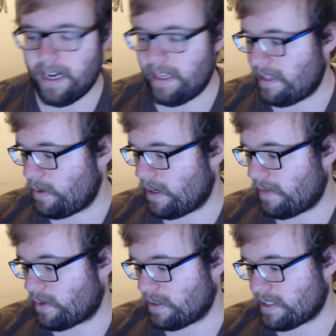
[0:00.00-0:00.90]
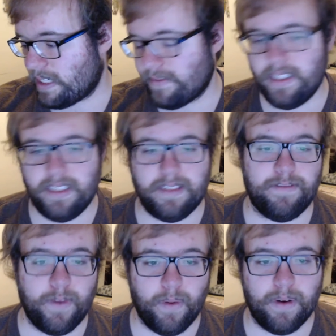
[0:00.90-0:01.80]
And then you, of course, have
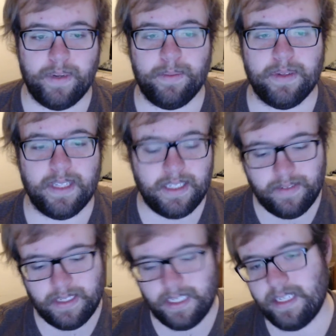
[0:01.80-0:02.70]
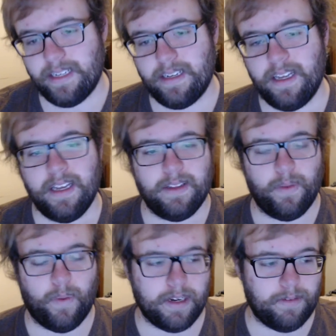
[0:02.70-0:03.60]
Season 4 when you put the DVD in,
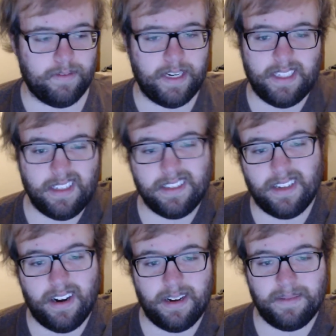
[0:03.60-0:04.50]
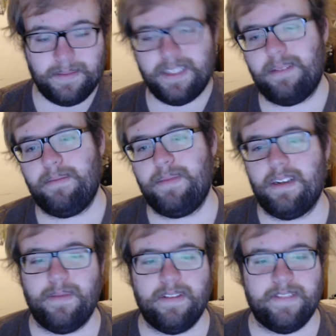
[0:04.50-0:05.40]
the walker raises its arms and,
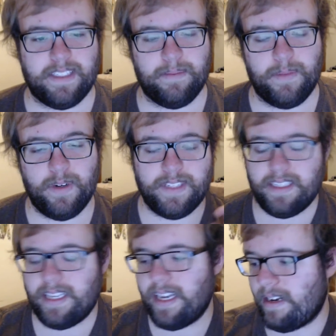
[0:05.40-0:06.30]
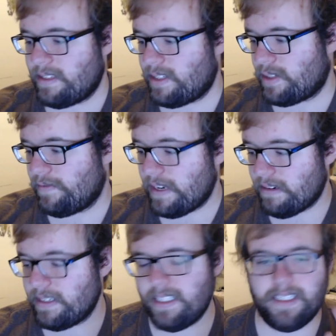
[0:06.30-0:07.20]
moves its head, and it's just
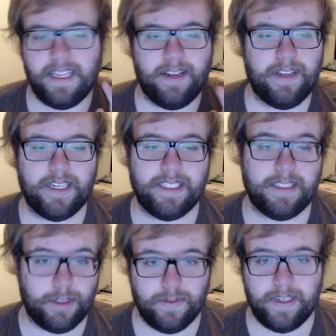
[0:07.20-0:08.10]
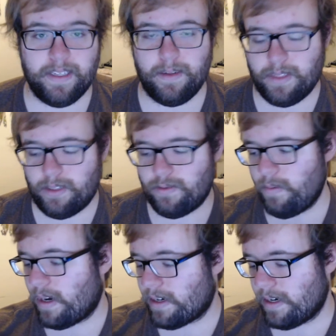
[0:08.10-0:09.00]
very detailed there against the tree. That it was the
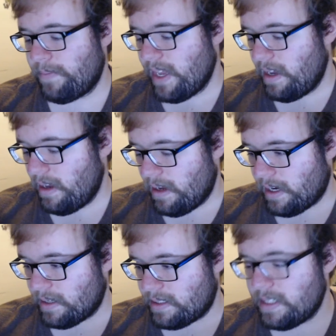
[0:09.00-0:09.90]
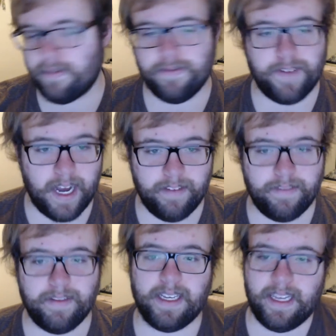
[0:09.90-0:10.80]
tree walker. Season
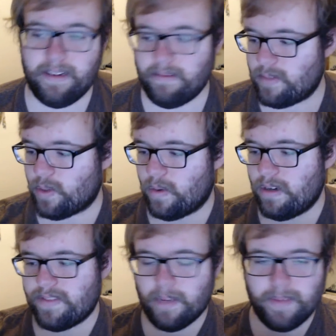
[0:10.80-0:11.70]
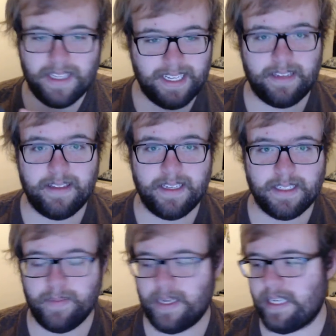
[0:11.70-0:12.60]
5, again, sort of something like
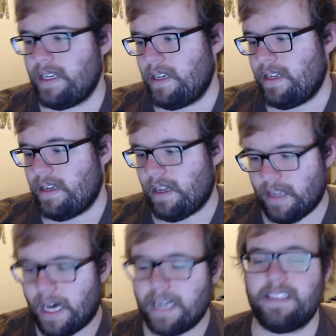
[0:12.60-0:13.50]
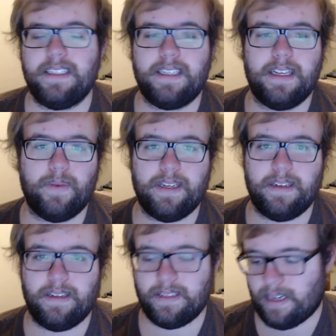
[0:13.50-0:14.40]
this, but a lot of detail
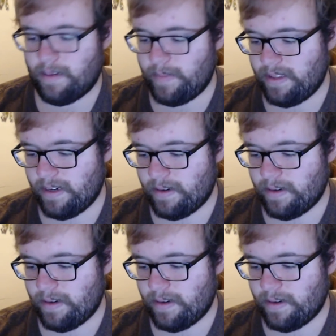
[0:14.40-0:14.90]
went into the zombie